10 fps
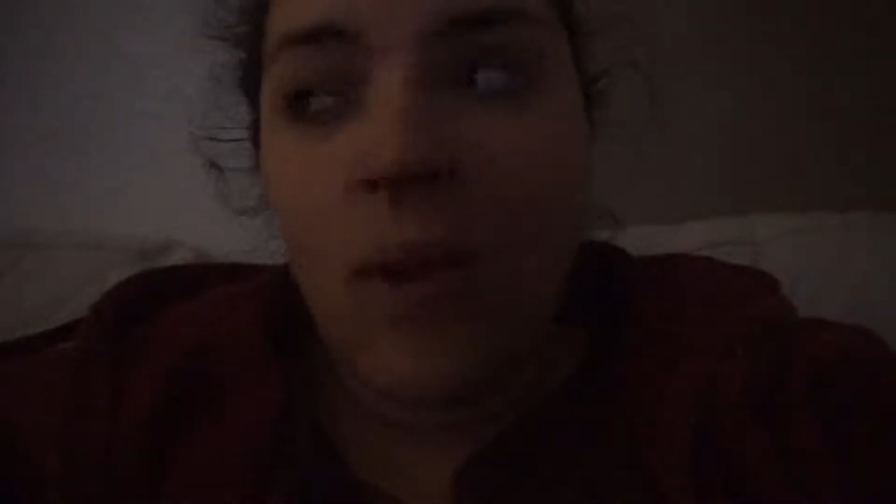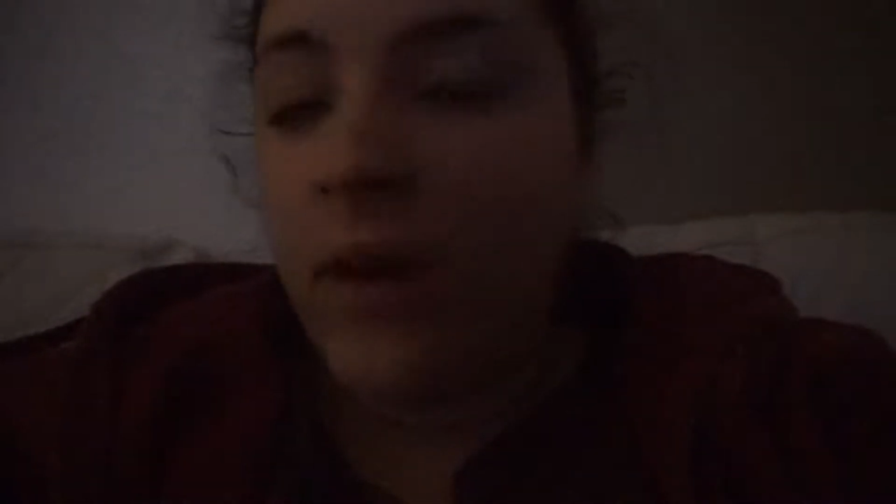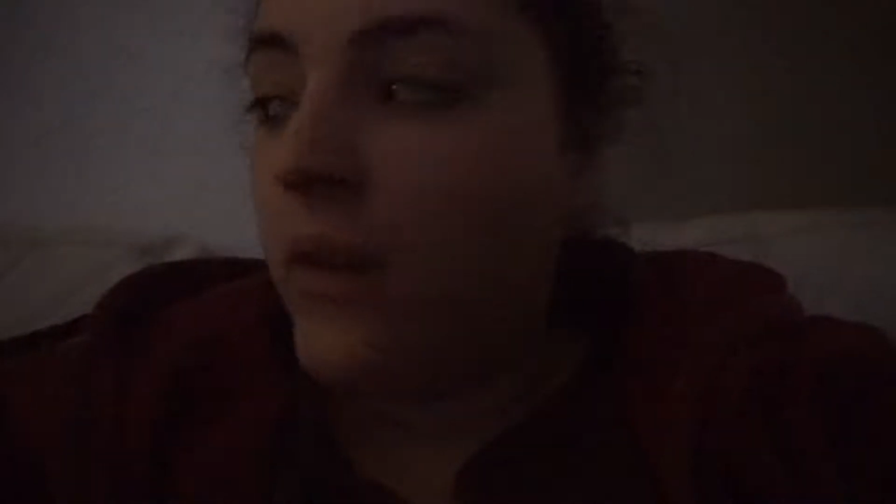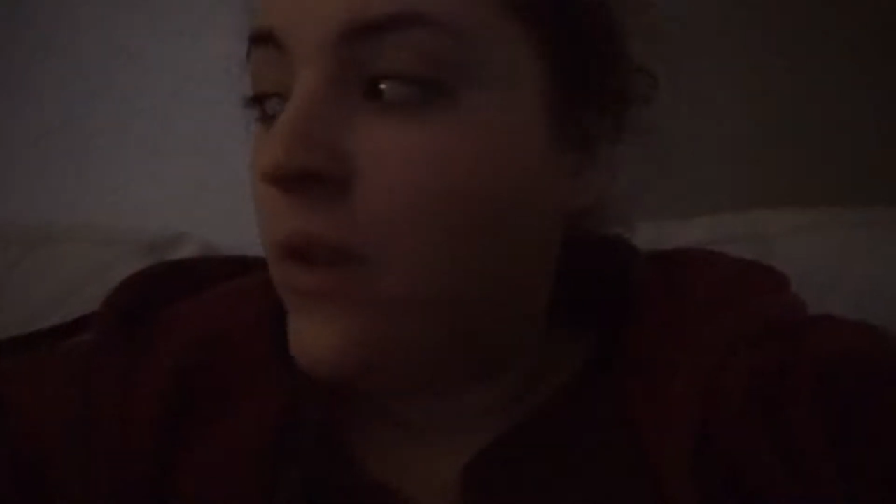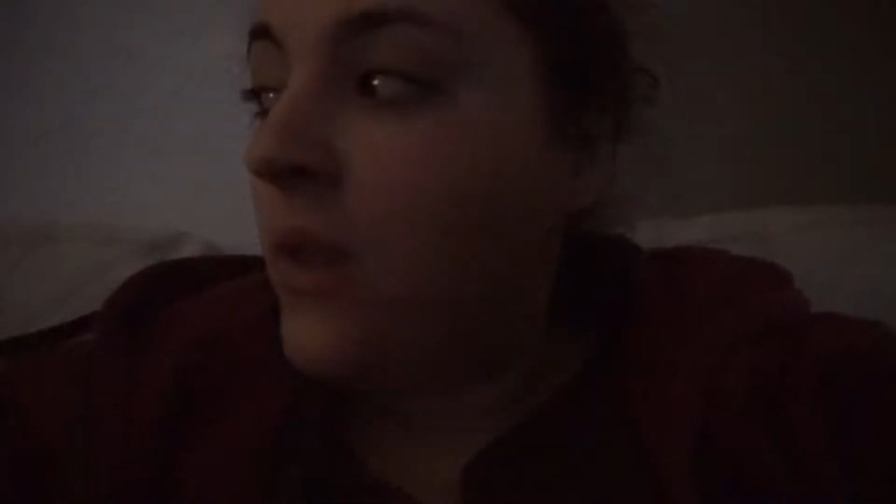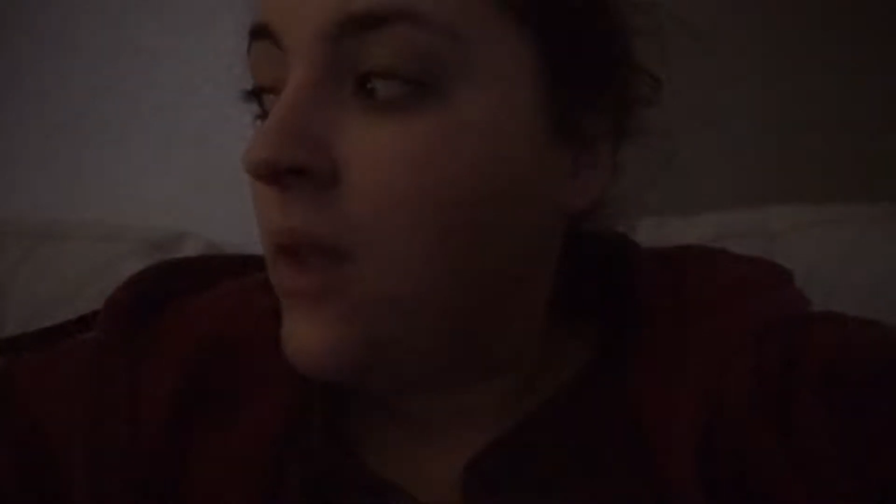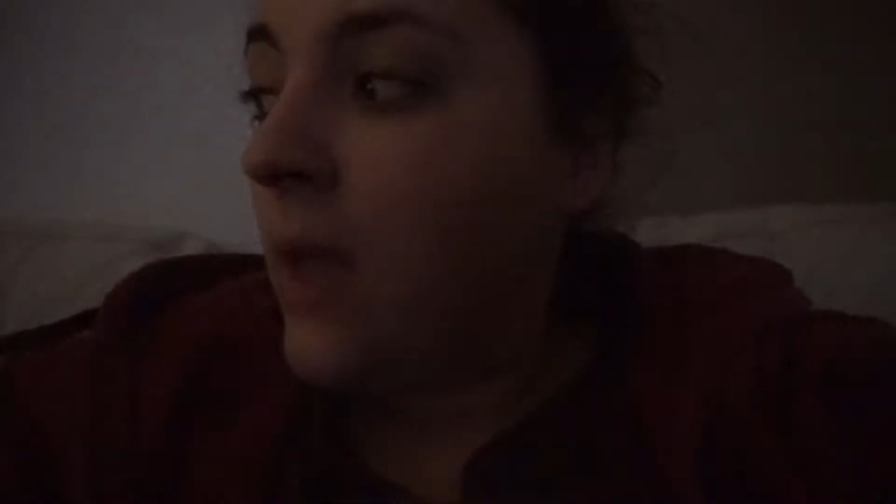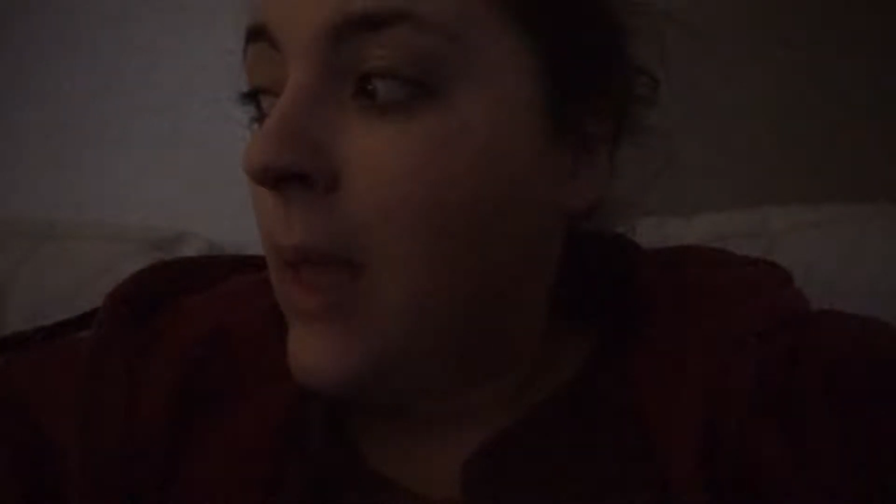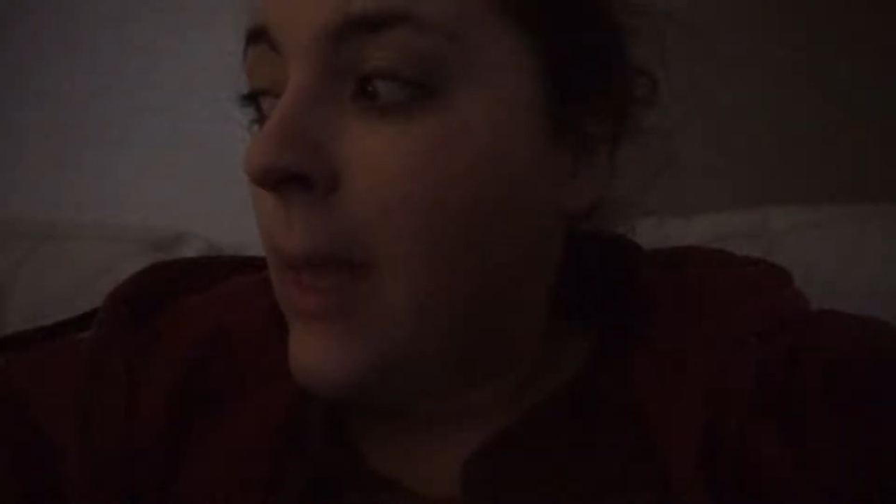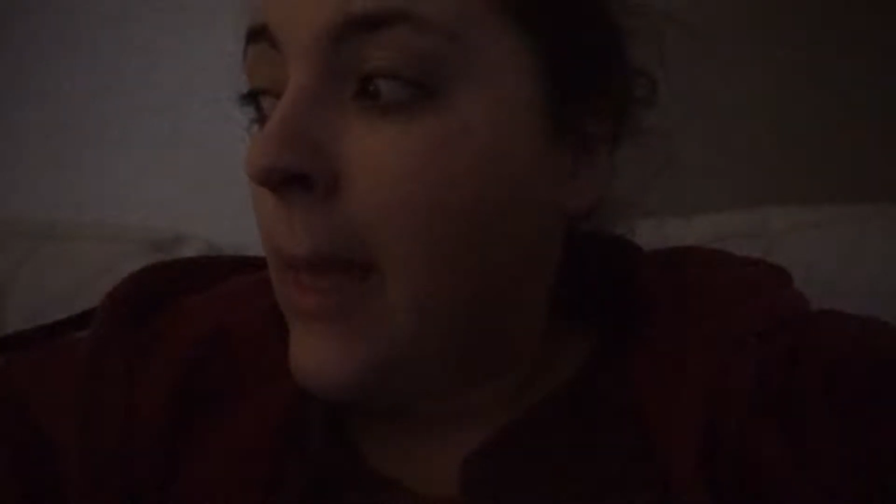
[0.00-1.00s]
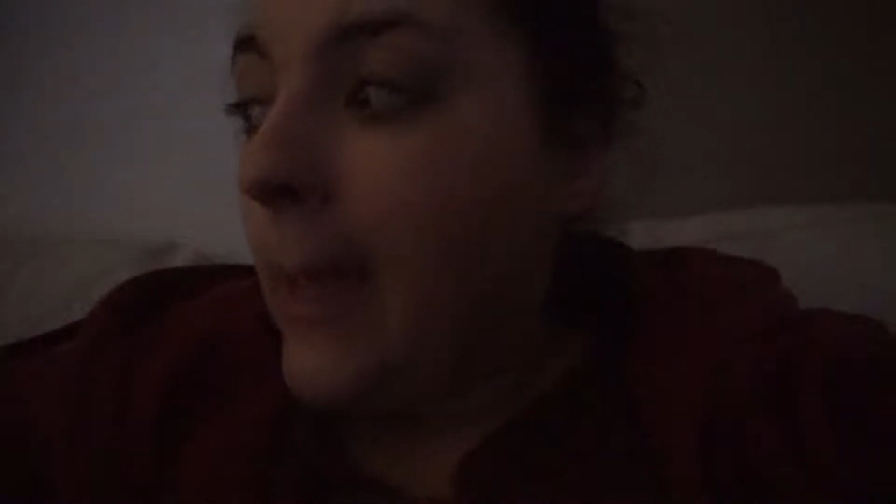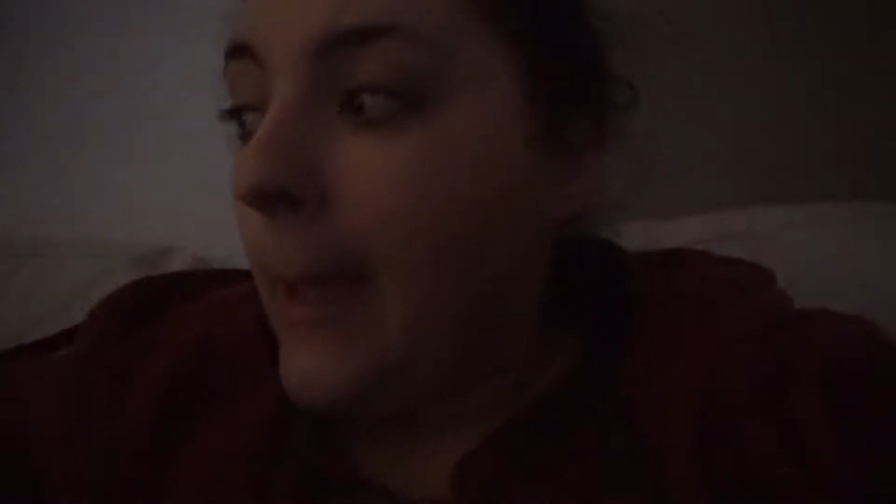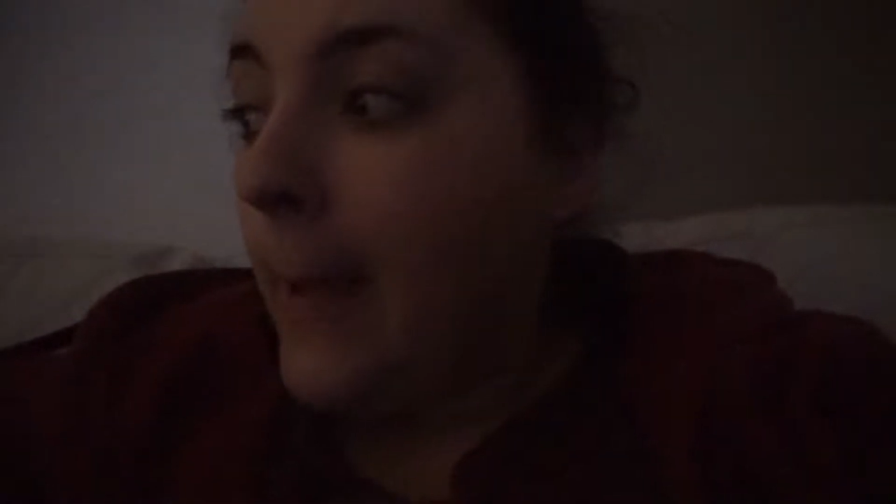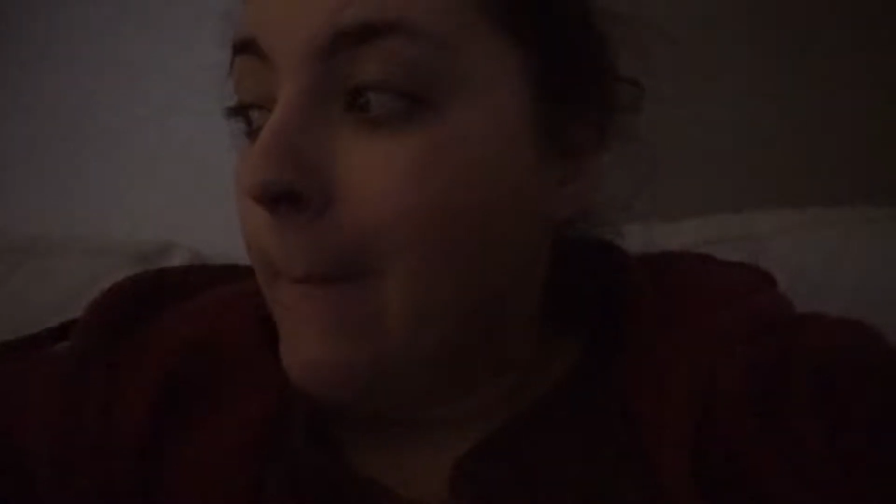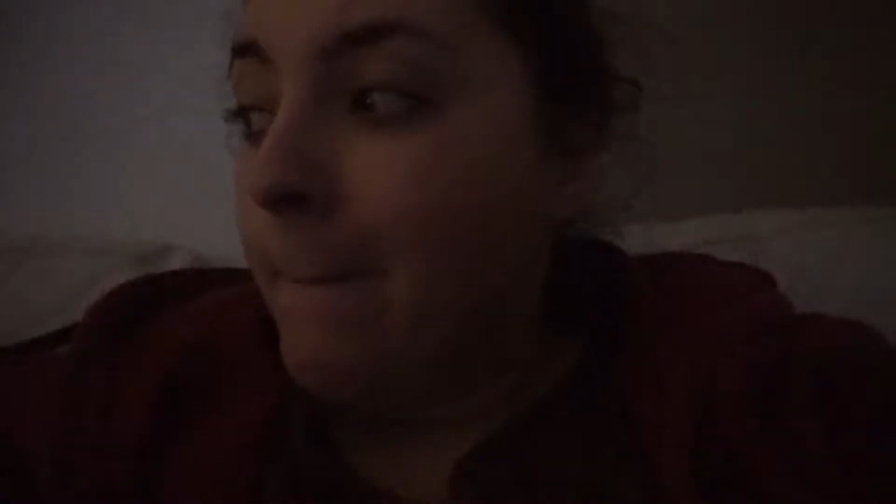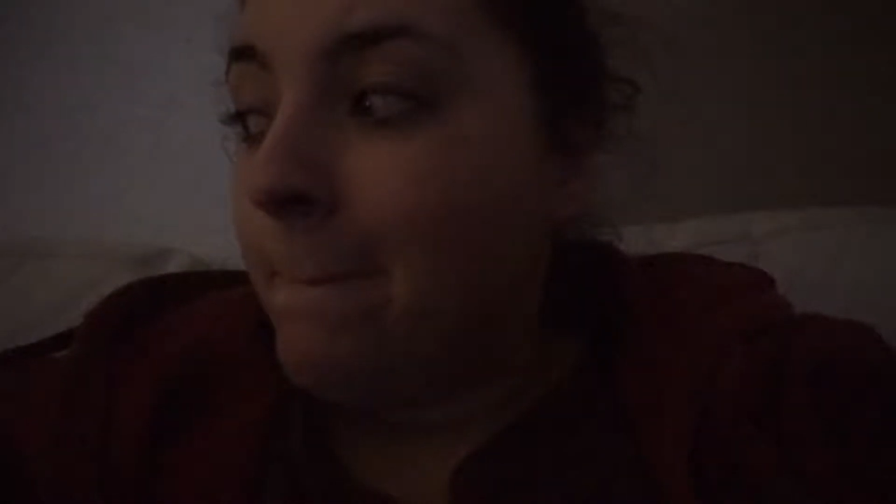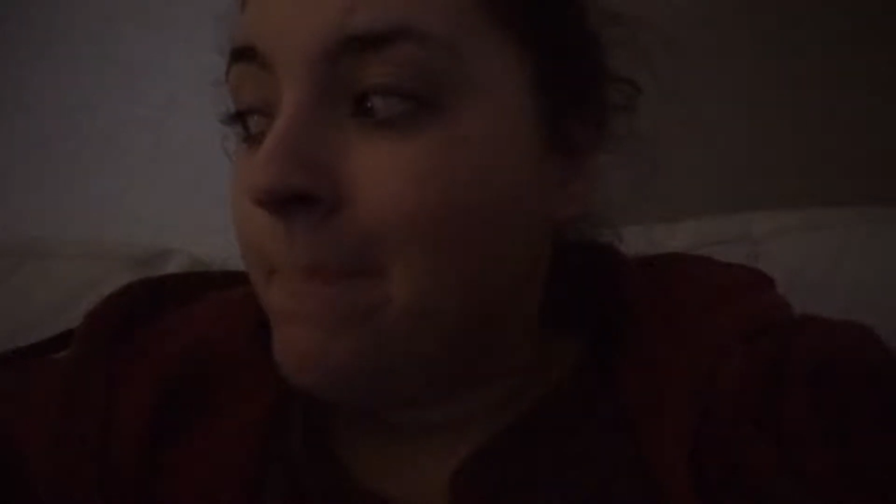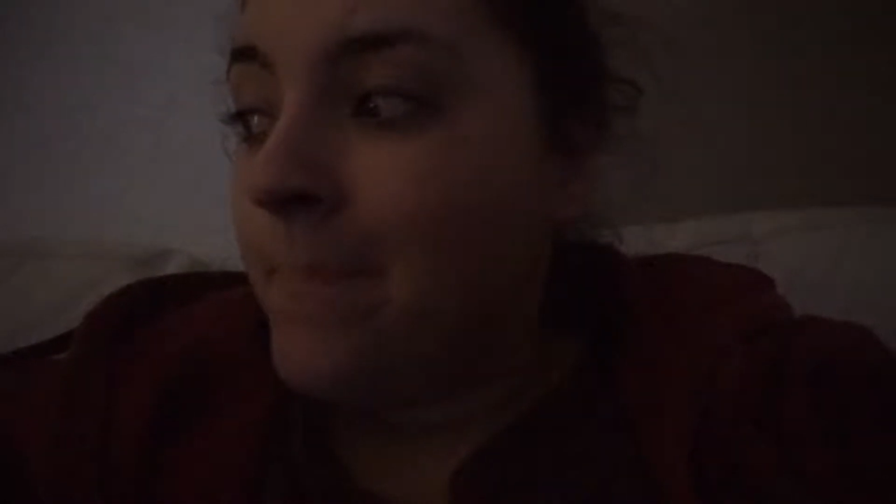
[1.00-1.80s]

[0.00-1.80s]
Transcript: one. Um,